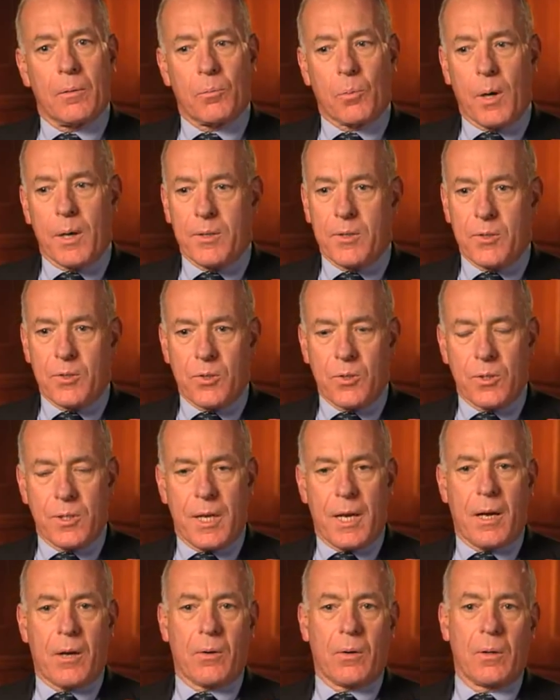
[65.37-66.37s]
Prices are
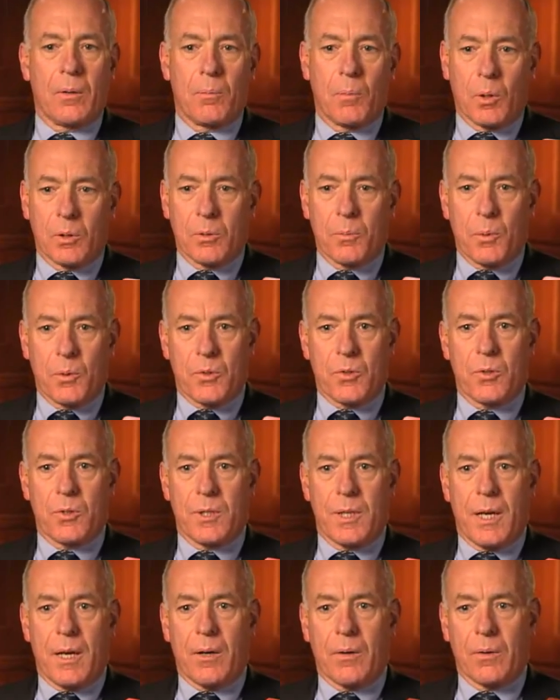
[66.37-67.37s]
down, multiples are
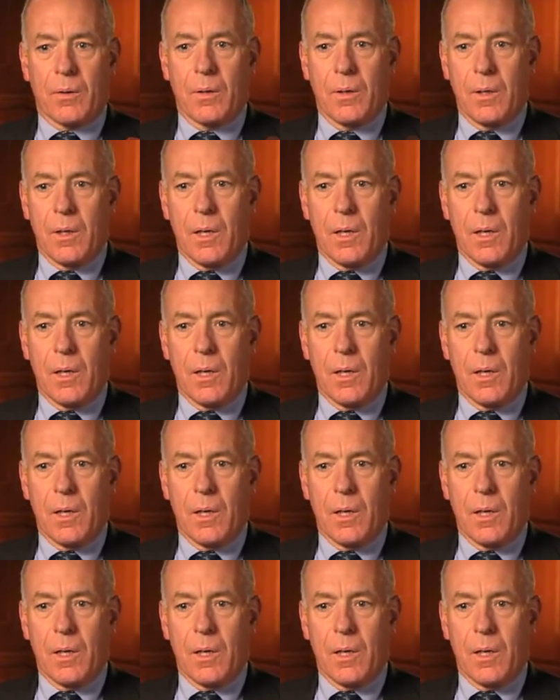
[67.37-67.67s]
down.